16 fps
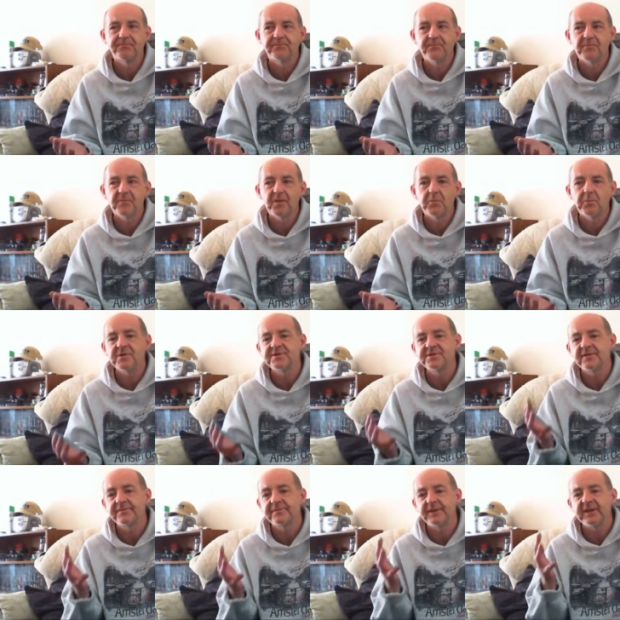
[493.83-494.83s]
2. Once I
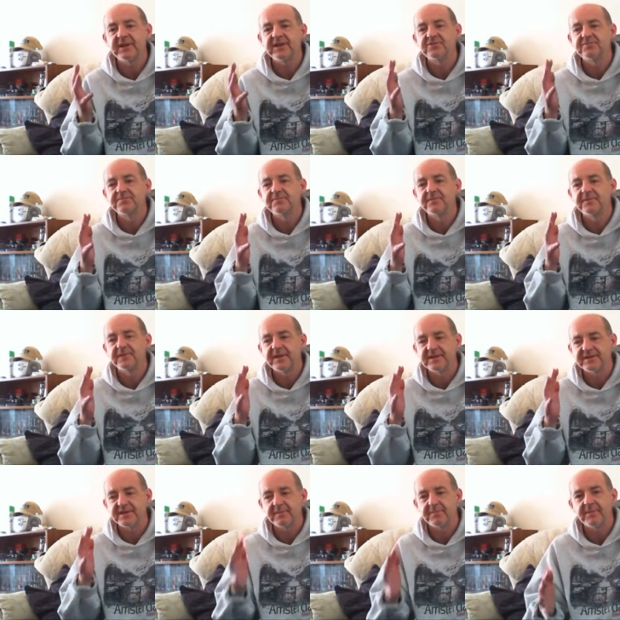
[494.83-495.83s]
finish the
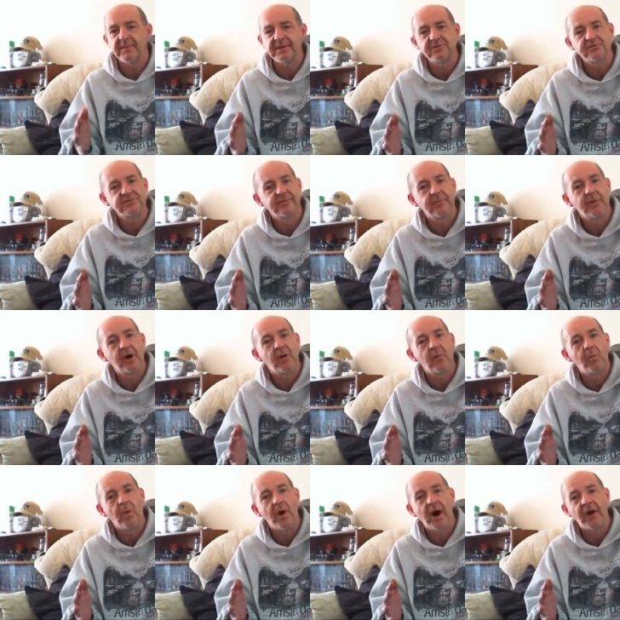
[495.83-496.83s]
supplementals for
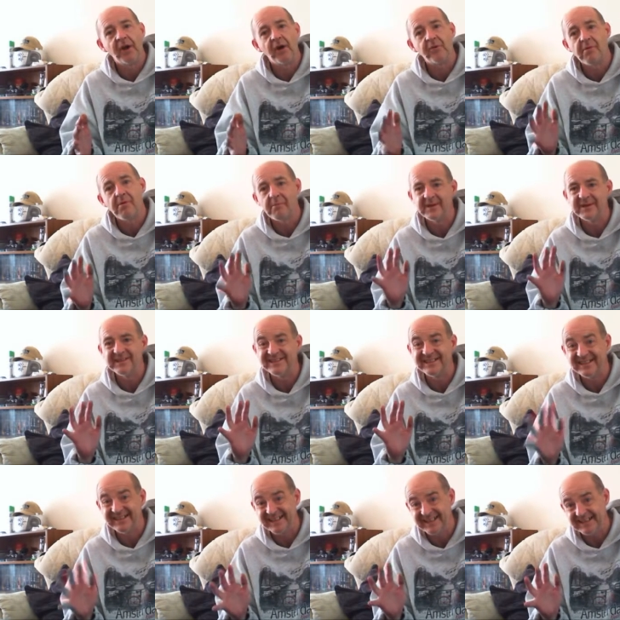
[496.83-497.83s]
part 1, I'll probably
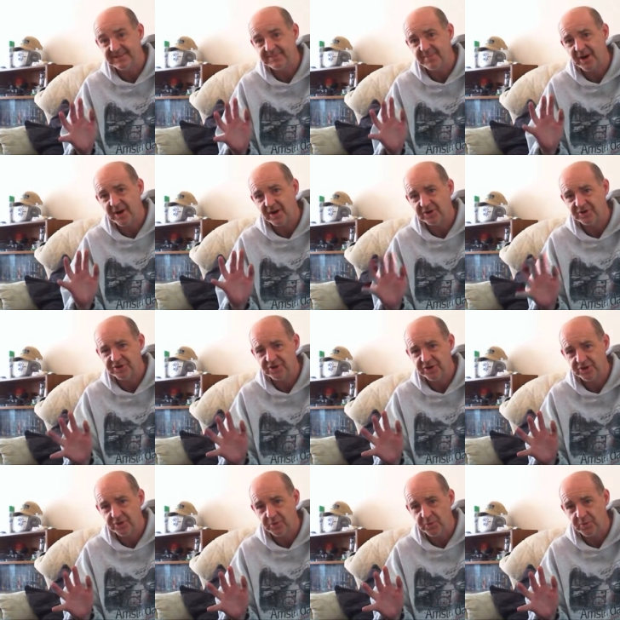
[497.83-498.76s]
delete part 2